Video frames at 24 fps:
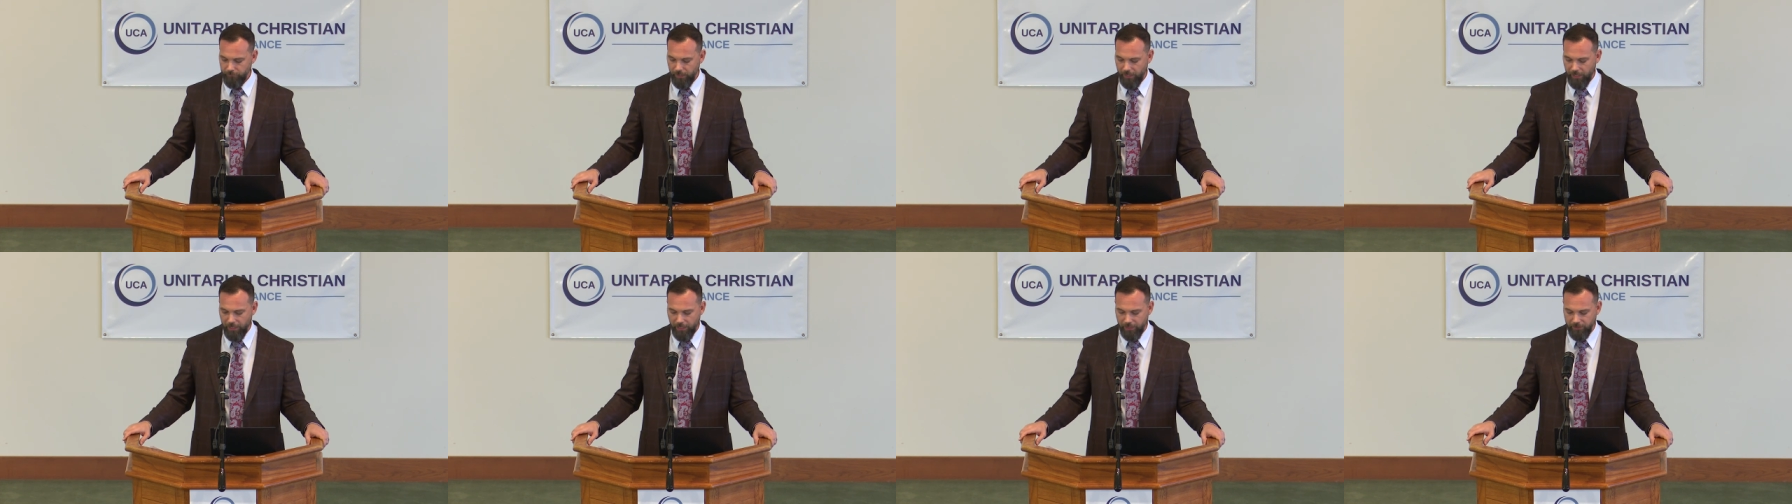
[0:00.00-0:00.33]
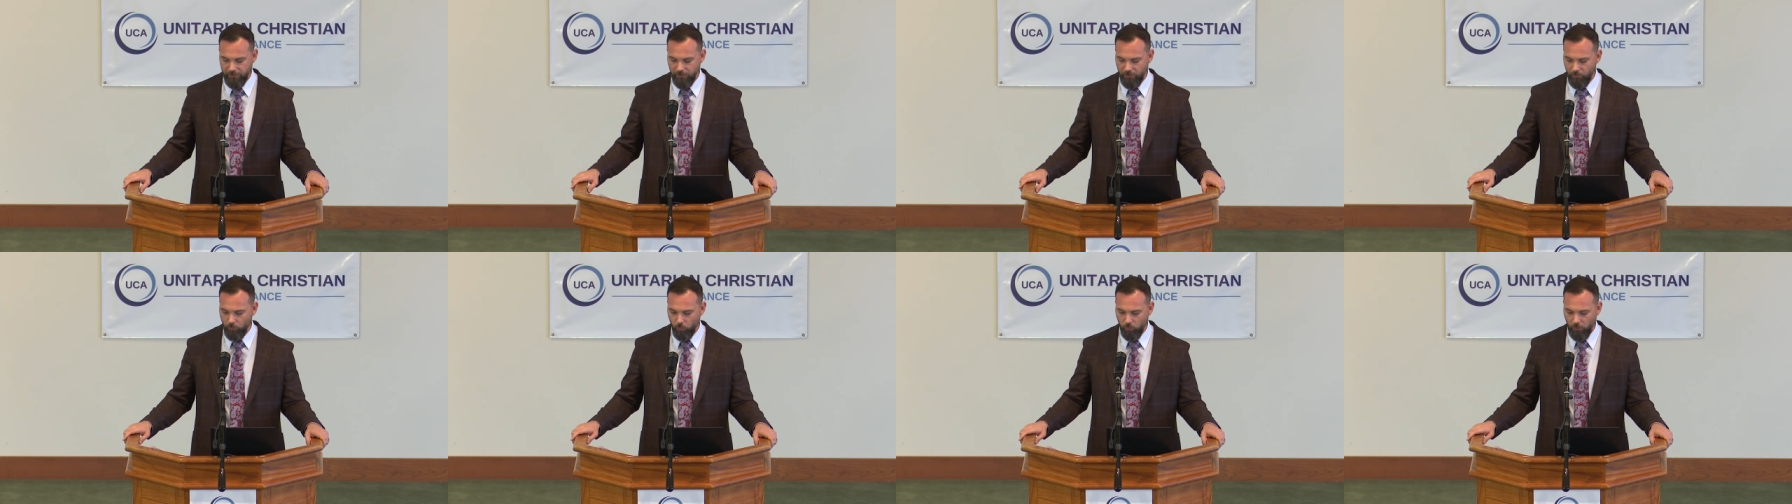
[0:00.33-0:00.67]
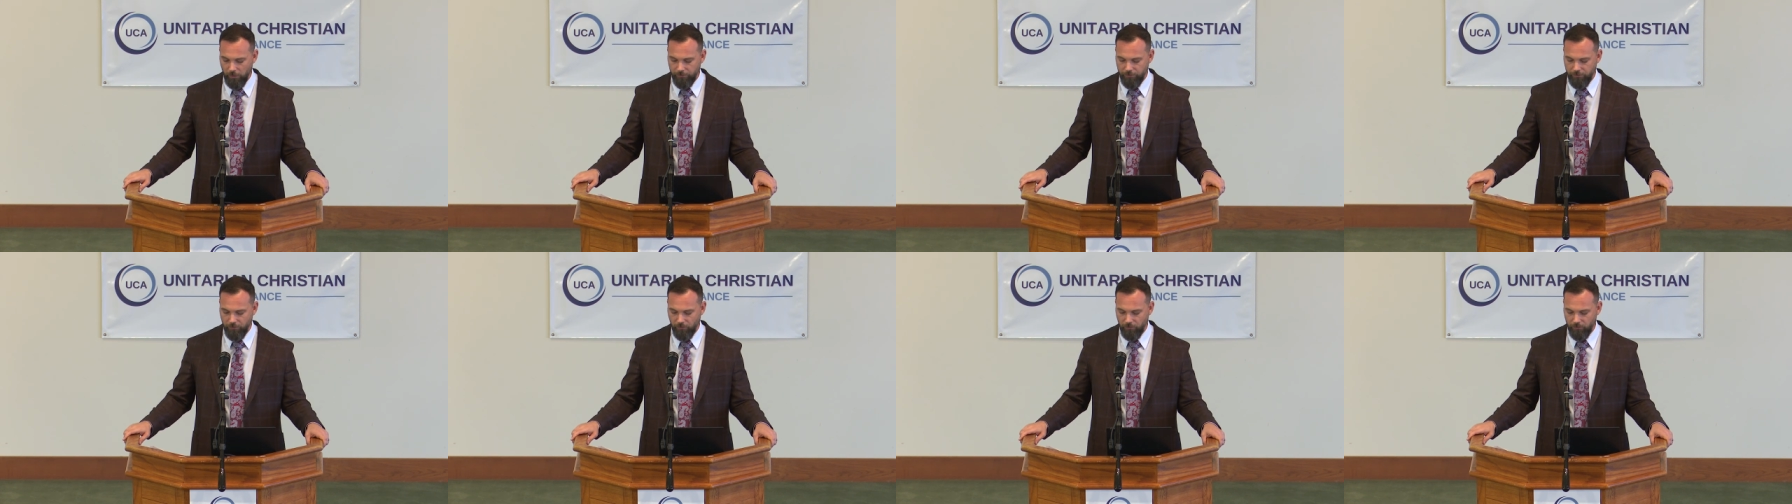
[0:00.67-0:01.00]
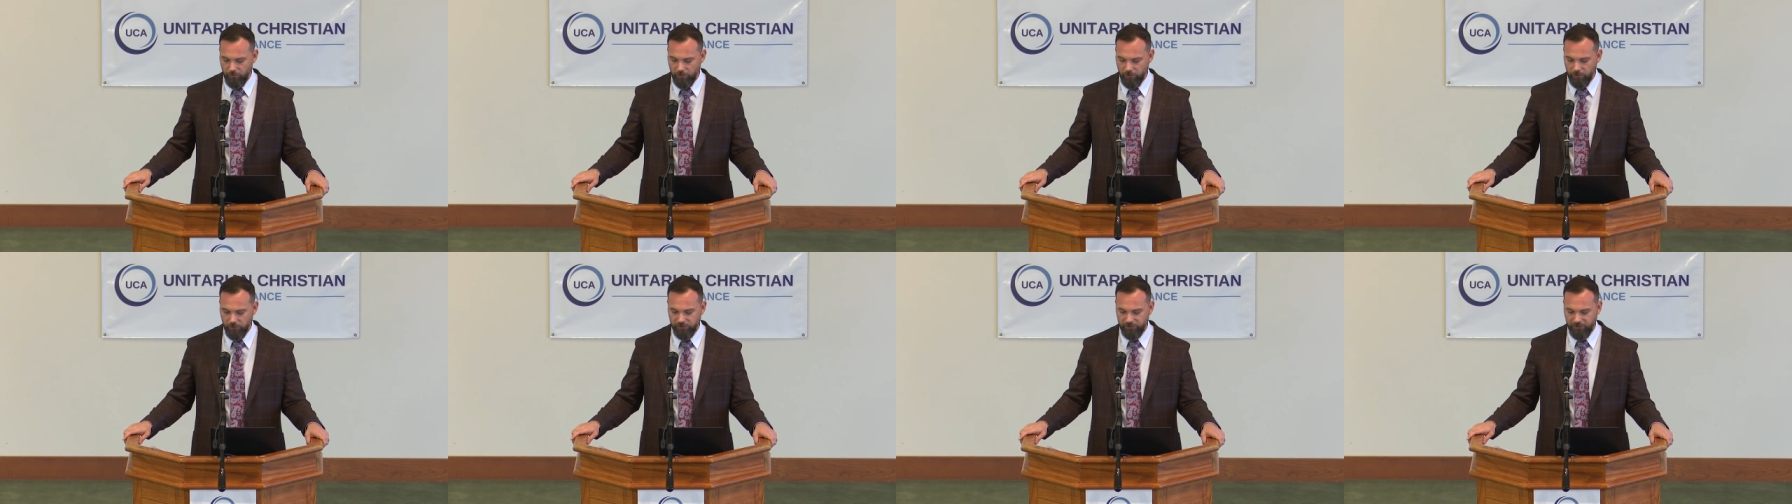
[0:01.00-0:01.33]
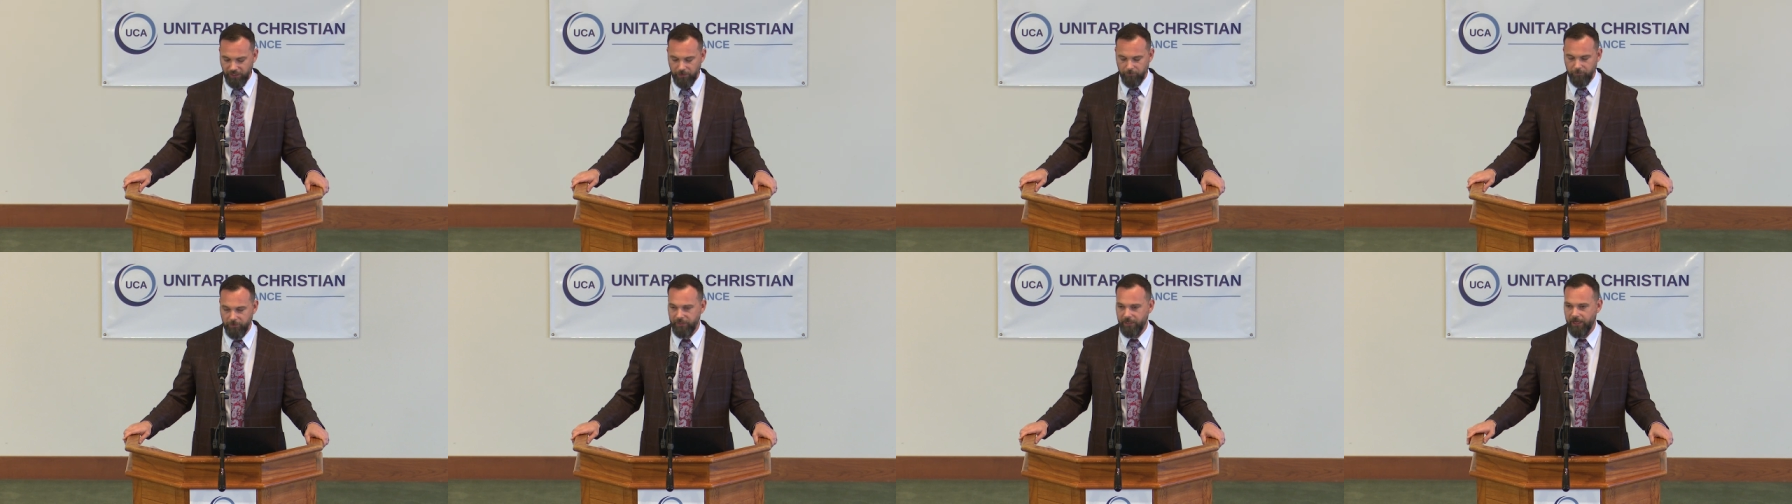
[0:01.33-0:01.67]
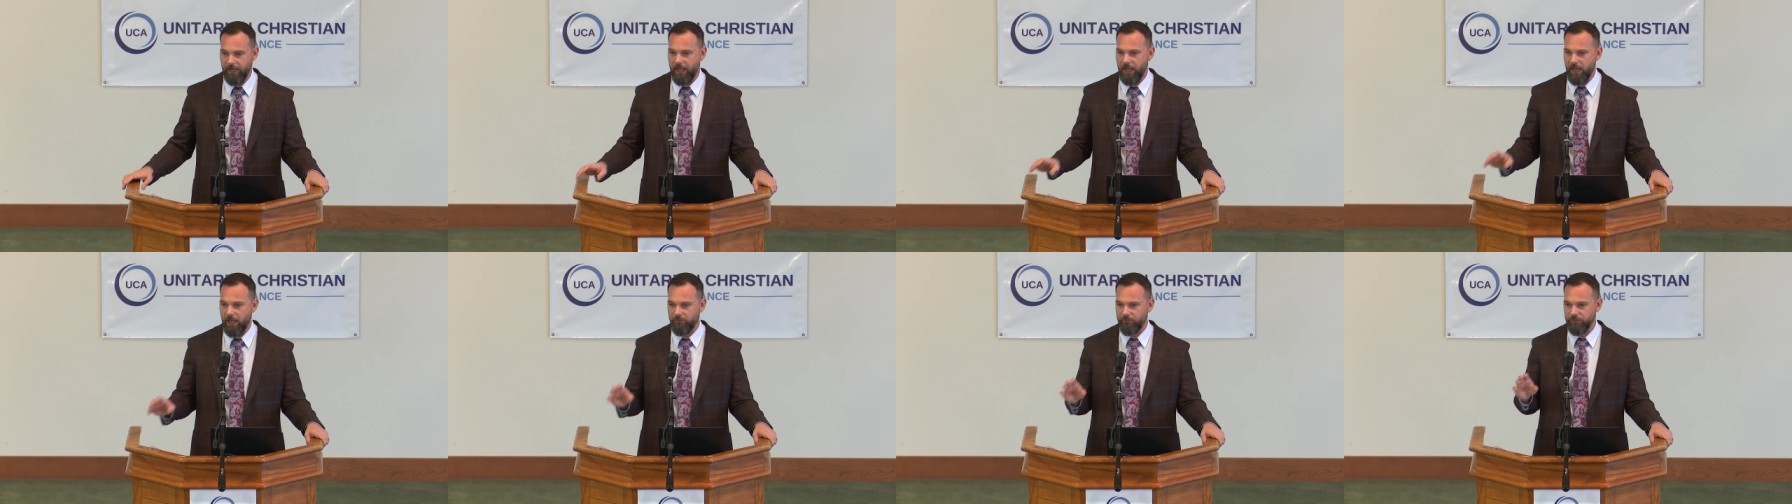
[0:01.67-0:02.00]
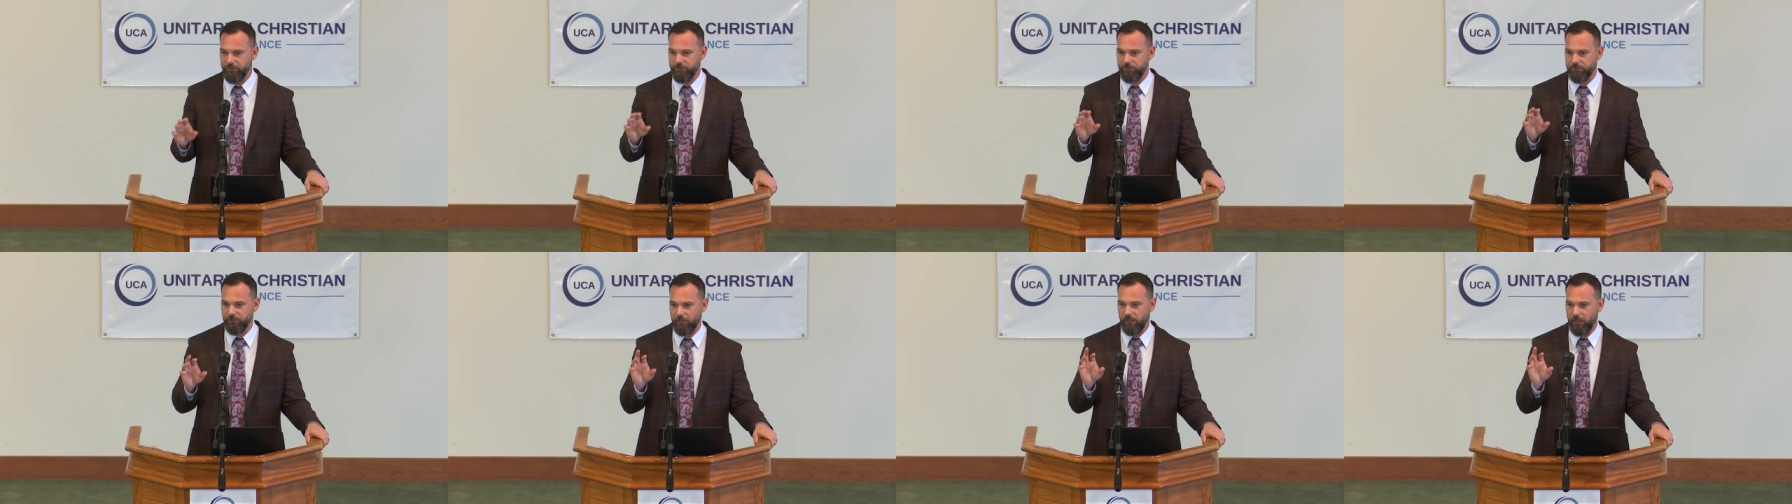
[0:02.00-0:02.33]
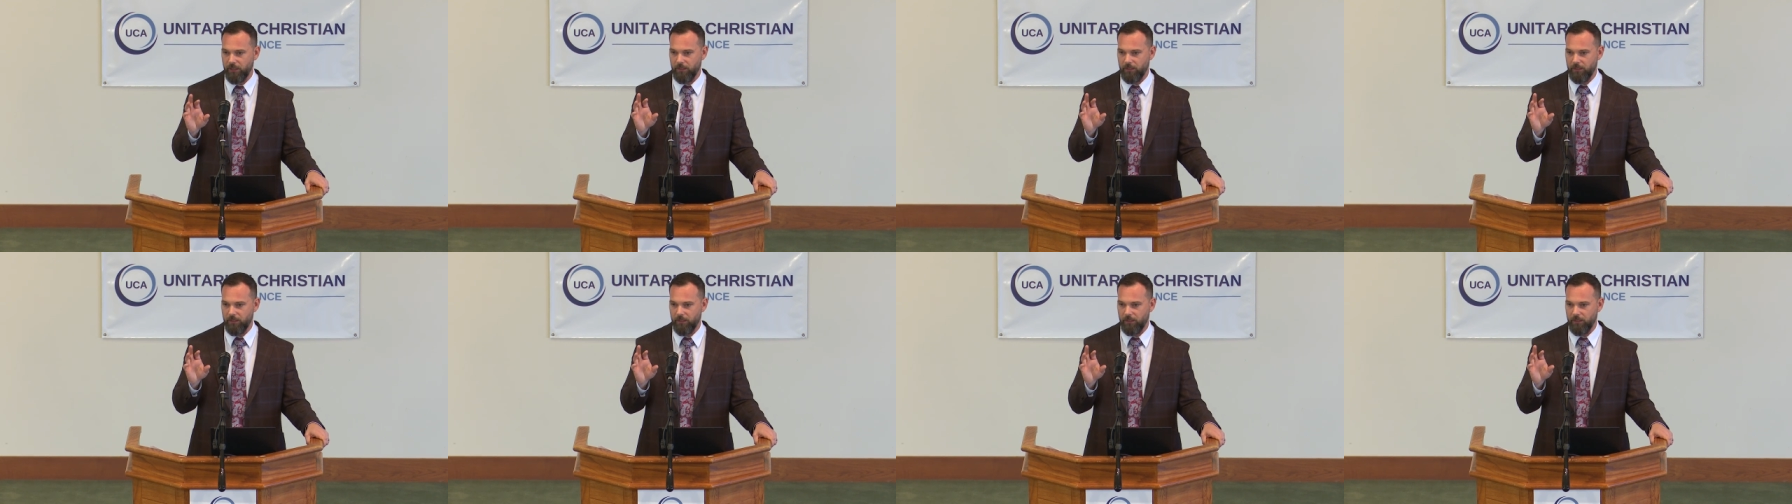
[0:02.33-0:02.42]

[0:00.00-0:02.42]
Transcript: And what, the little statement they have is,